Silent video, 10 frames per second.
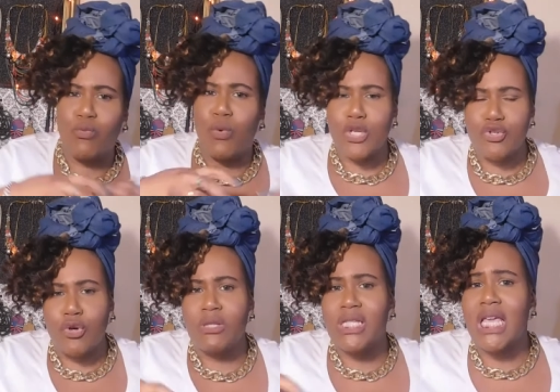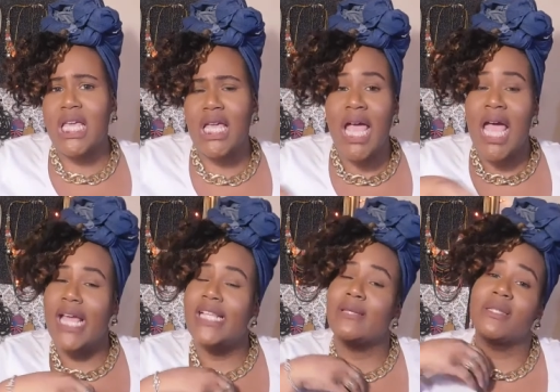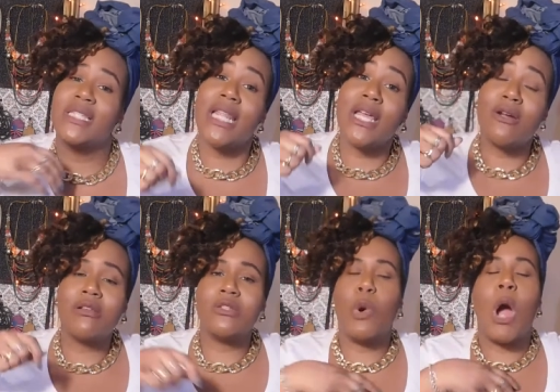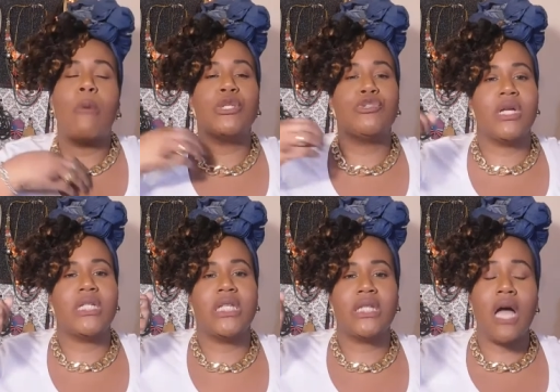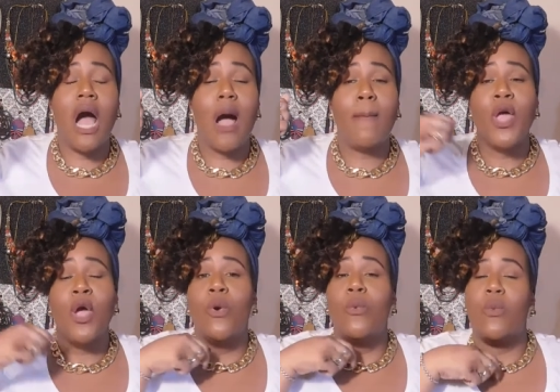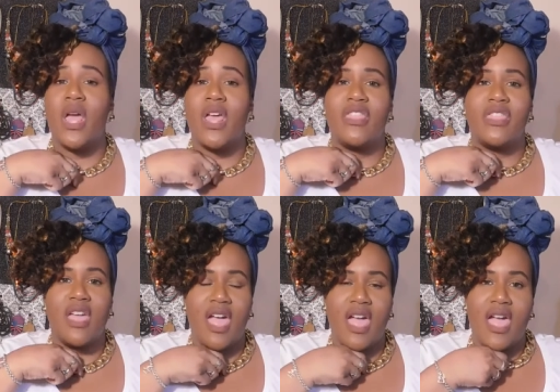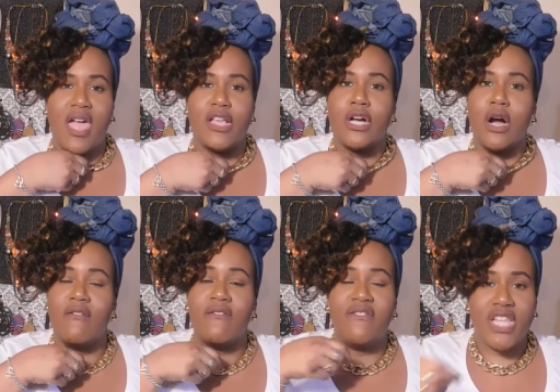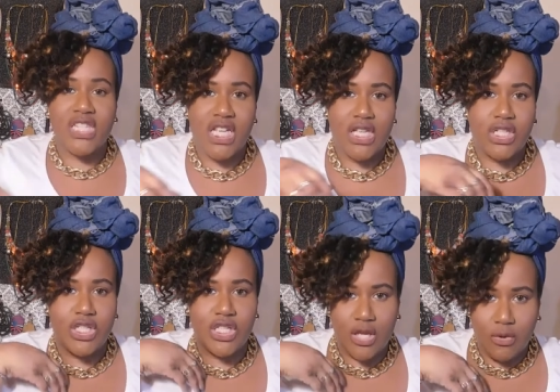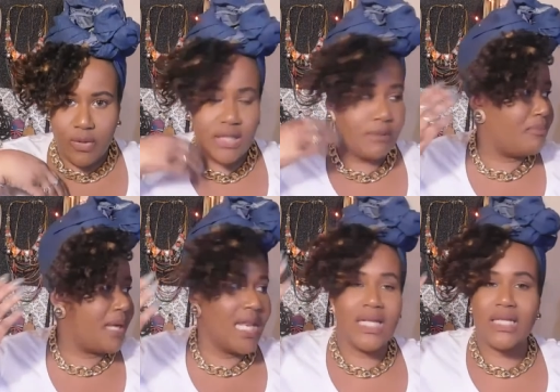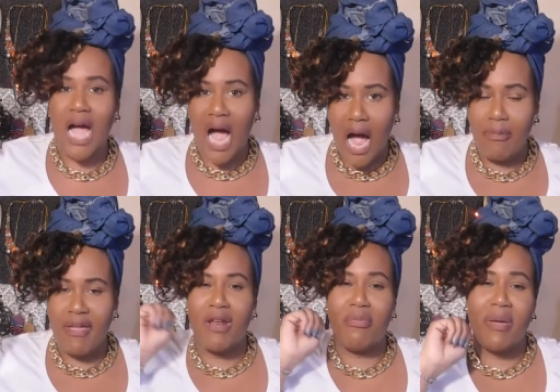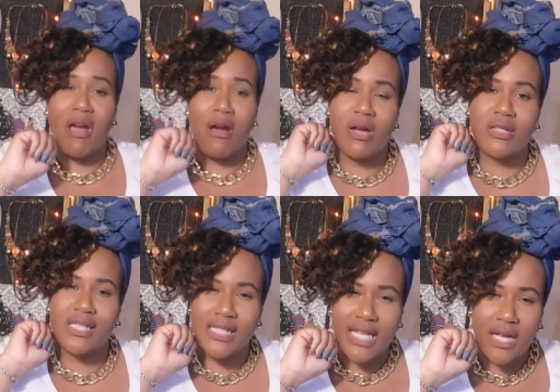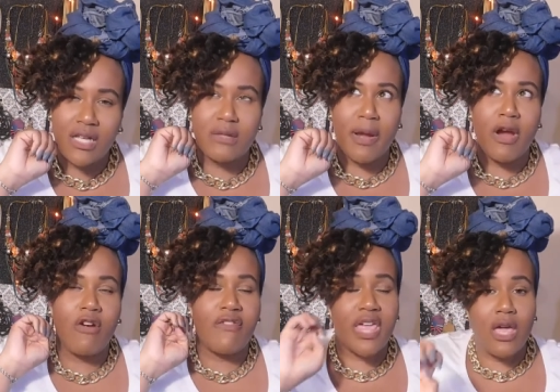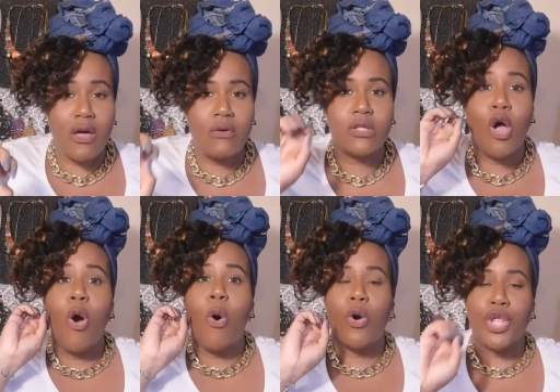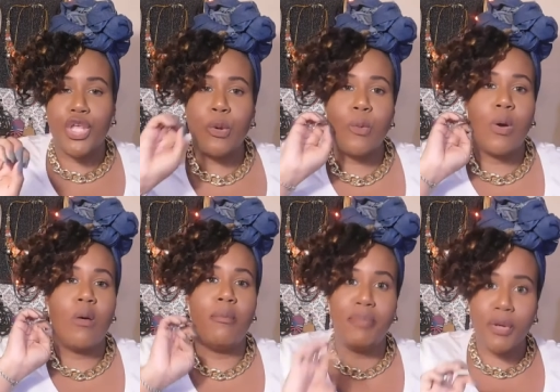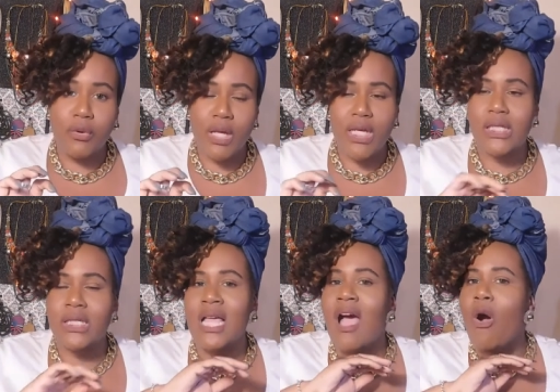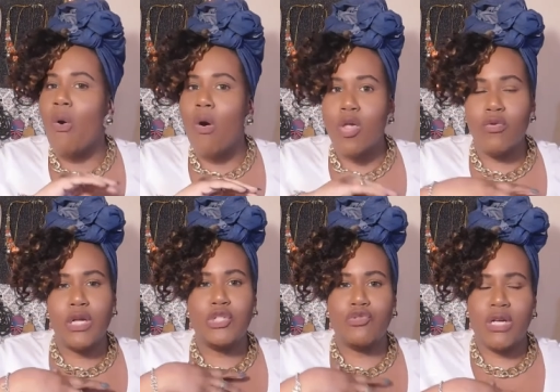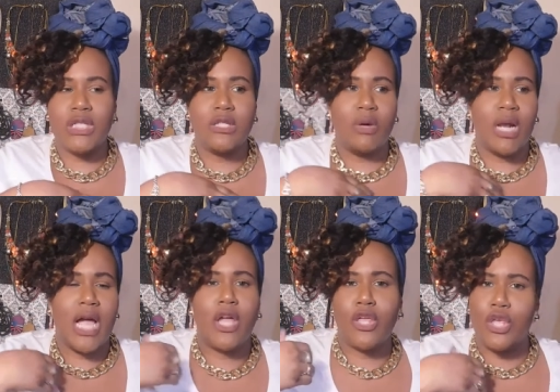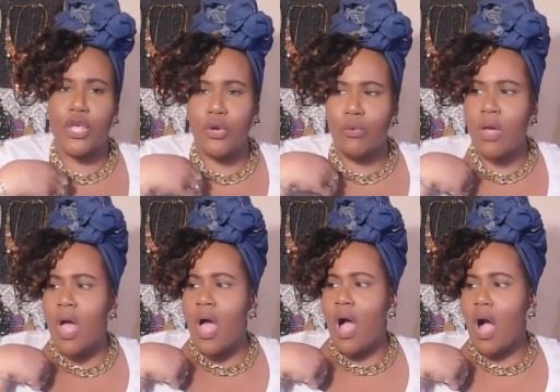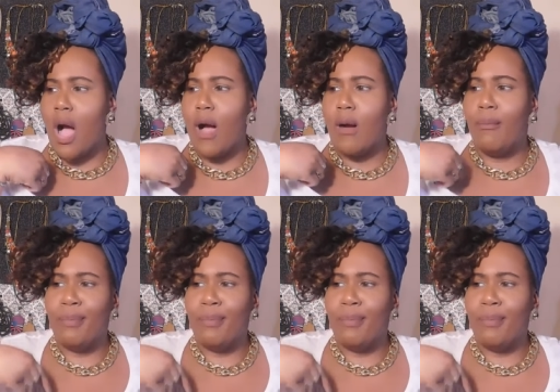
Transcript: retro tee and some sneakers, or I would dress this up with a, a vintage sequence beaded top and a pair of sneak, a pair of heels or cute booties, or you can dress this with like a cute um,